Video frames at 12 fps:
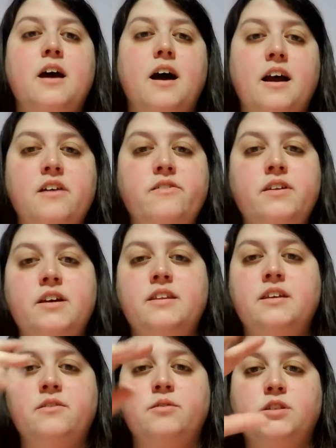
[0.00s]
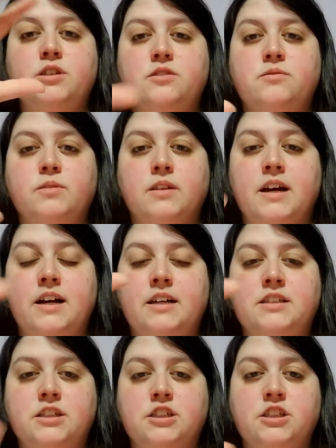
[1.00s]
Ivy, I think, would just
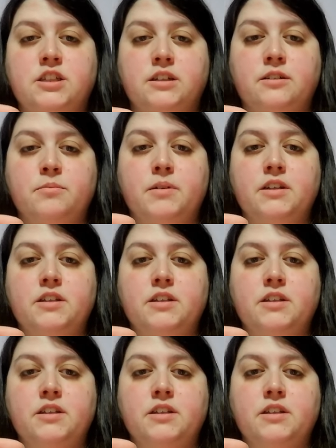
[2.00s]
relax and chill